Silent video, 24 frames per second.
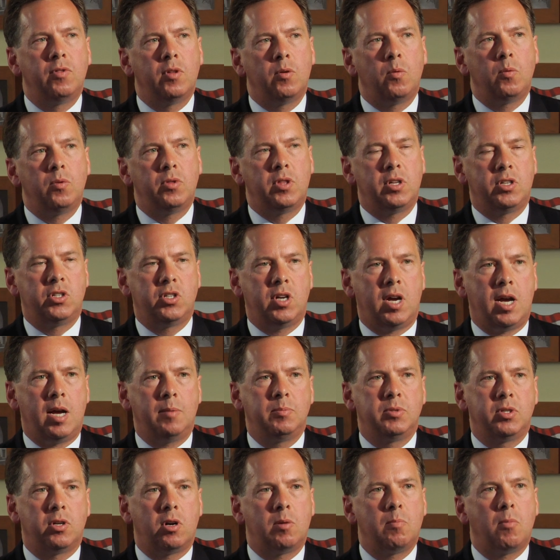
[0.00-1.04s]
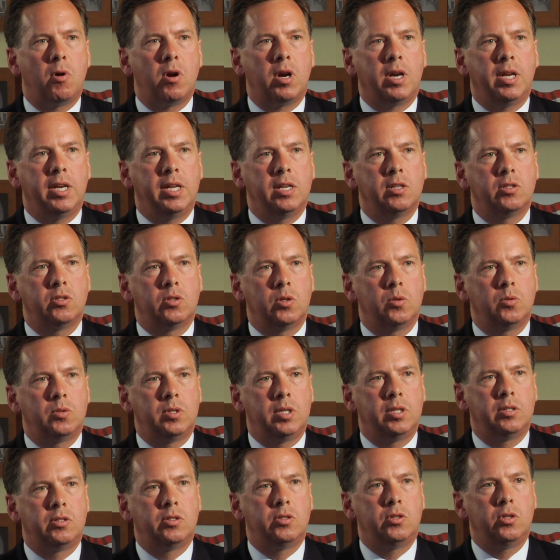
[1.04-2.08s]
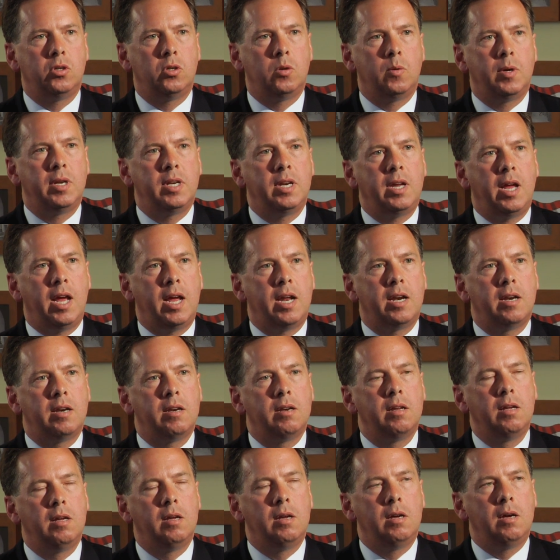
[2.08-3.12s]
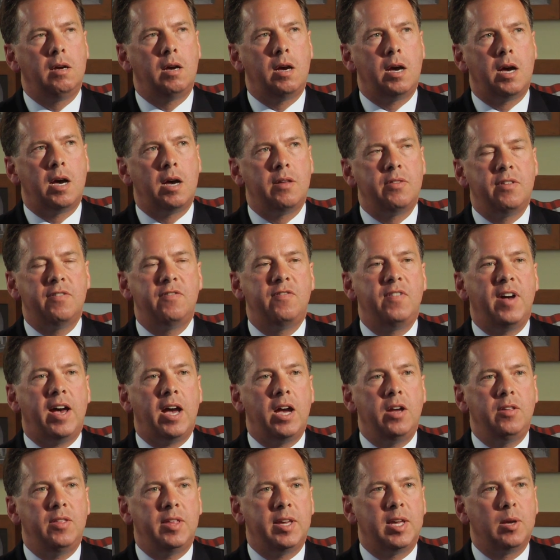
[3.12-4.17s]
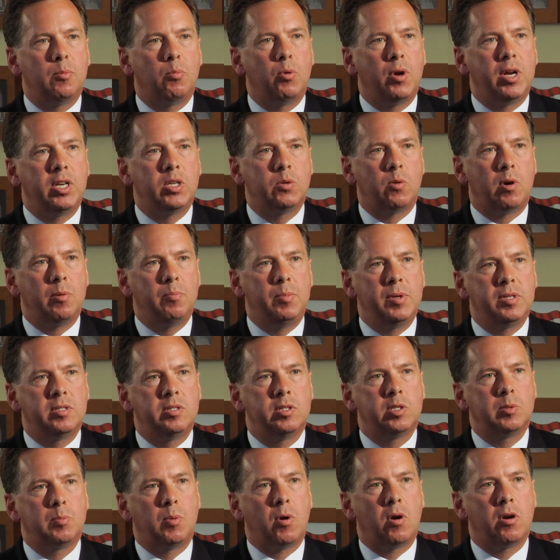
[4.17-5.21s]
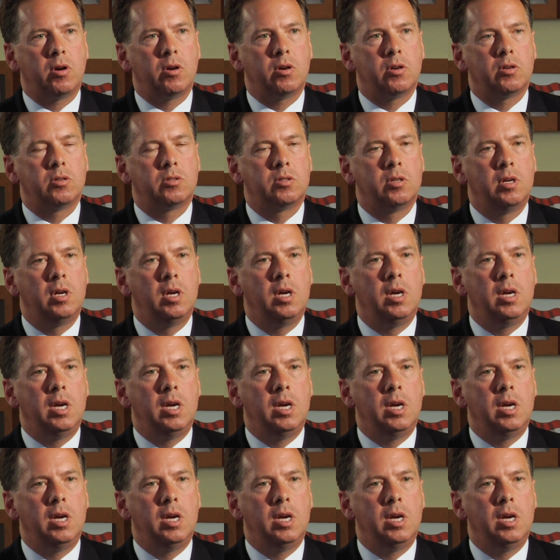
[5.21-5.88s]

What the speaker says: the jobs that our marketing associates do and the value they can bring to our business partners.